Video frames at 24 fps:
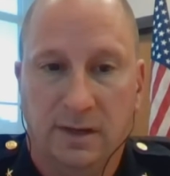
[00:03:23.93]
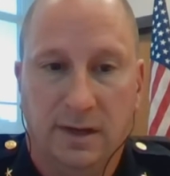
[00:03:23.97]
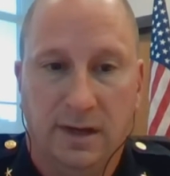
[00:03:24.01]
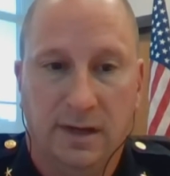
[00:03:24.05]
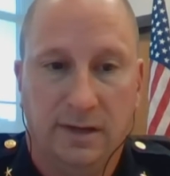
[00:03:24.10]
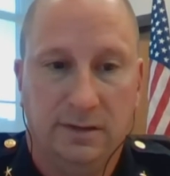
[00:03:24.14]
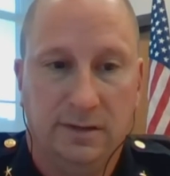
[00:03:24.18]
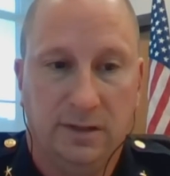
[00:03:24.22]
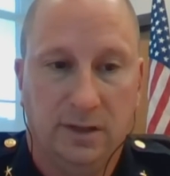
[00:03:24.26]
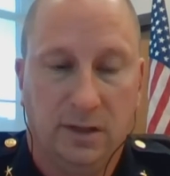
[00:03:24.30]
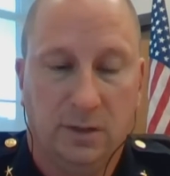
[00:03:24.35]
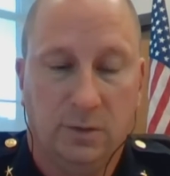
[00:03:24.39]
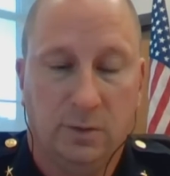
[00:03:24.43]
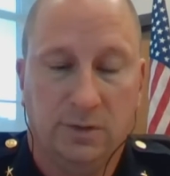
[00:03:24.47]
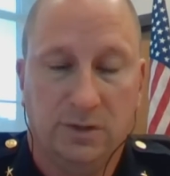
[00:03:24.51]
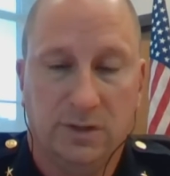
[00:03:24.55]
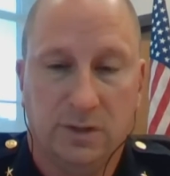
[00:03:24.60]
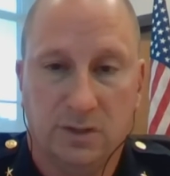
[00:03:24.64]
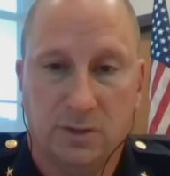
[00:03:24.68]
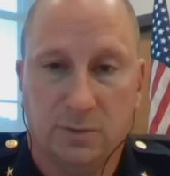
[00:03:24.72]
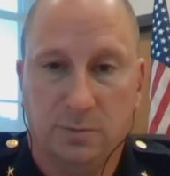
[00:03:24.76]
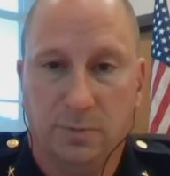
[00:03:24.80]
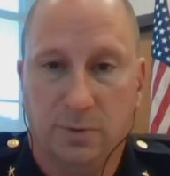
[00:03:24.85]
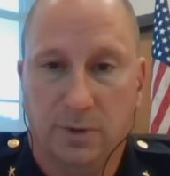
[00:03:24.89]
and dealing with
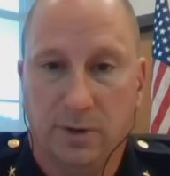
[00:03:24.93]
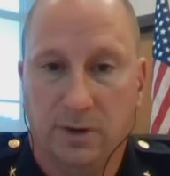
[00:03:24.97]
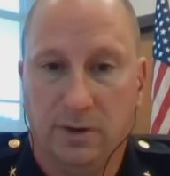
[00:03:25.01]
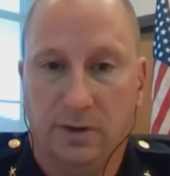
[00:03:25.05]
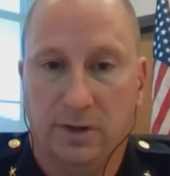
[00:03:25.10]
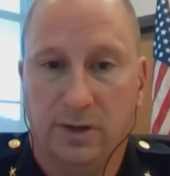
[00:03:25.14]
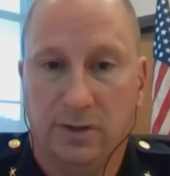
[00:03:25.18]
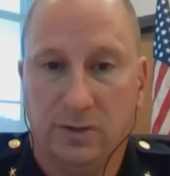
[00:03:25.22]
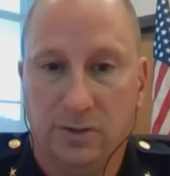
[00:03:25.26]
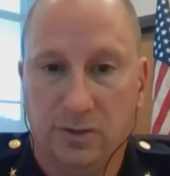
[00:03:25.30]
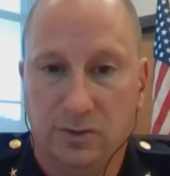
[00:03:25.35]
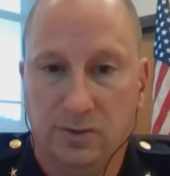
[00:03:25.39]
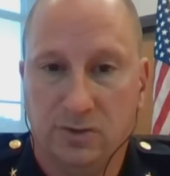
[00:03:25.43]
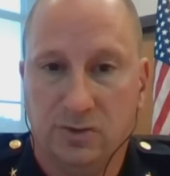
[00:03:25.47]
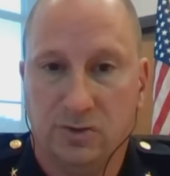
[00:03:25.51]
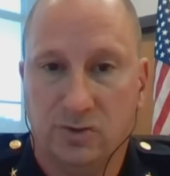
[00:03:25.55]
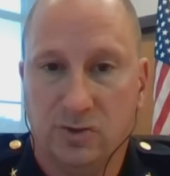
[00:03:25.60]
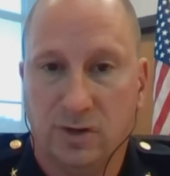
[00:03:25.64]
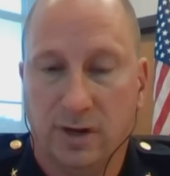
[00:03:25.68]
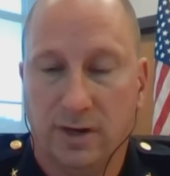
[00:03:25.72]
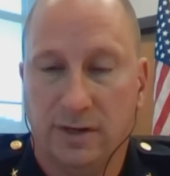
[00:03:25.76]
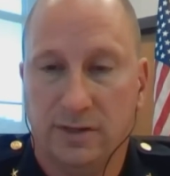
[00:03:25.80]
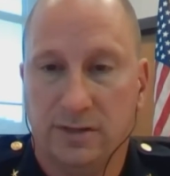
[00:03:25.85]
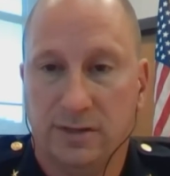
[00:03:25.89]
disciplinary issues and
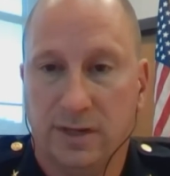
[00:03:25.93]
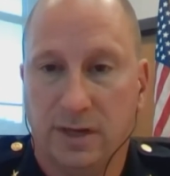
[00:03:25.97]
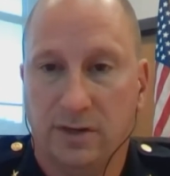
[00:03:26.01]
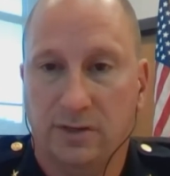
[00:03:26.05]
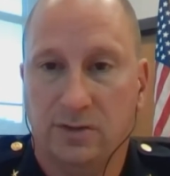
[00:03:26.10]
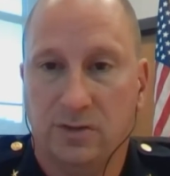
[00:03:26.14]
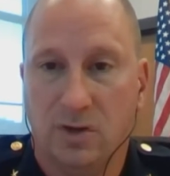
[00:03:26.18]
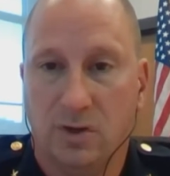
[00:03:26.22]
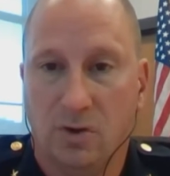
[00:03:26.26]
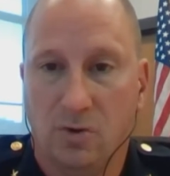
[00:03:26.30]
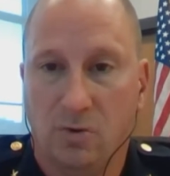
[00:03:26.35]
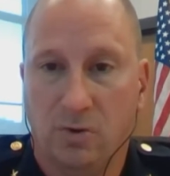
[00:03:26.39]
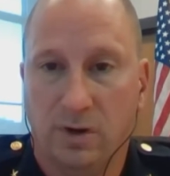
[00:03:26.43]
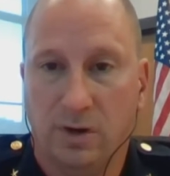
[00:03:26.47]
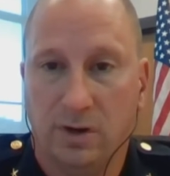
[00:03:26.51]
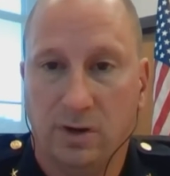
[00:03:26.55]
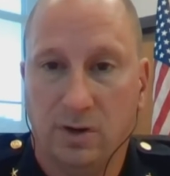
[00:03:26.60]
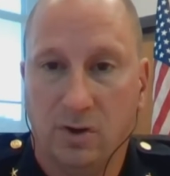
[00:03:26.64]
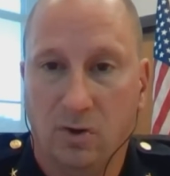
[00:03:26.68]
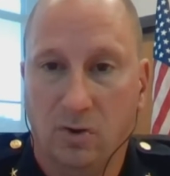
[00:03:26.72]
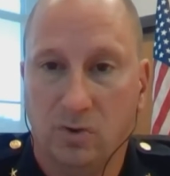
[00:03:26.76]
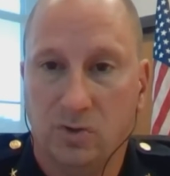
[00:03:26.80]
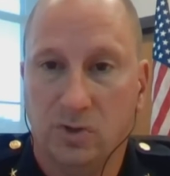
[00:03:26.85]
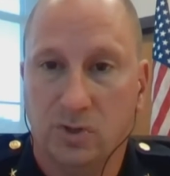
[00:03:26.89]
trying to set a tone and a
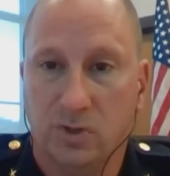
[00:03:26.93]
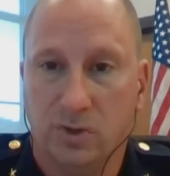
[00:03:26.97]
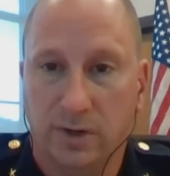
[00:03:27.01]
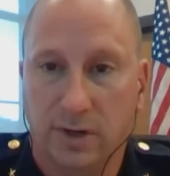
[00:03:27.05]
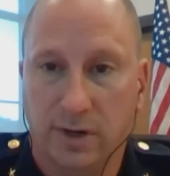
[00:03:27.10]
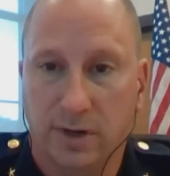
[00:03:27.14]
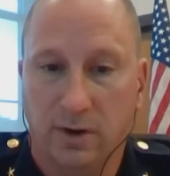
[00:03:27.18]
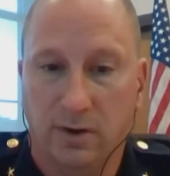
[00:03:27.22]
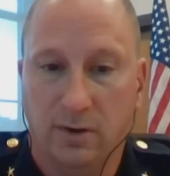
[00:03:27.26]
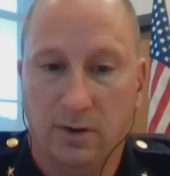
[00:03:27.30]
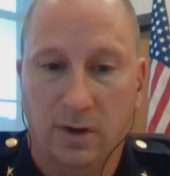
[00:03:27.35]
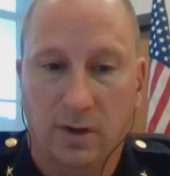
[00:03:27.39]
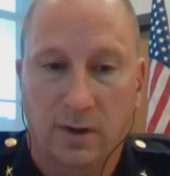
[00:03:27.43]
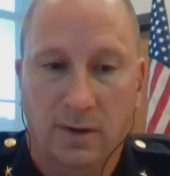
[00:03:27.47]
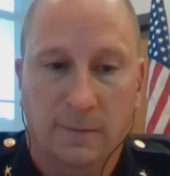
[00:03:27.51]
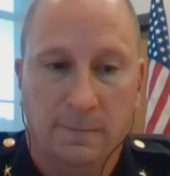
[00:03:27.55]
culture here